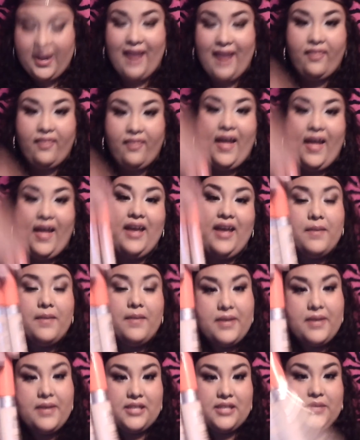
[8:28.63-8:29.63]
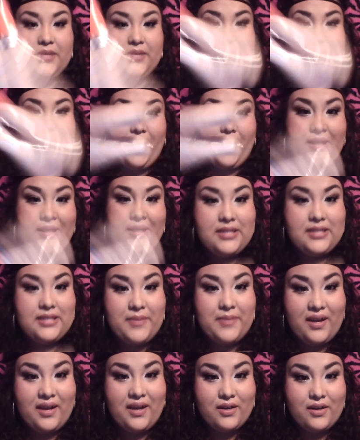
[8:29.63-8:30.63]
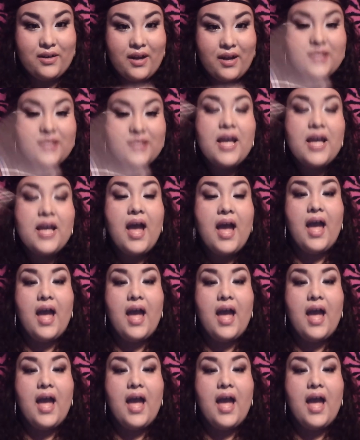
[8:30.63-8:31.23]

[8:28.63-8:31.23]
I like it because it brightens my under eyes.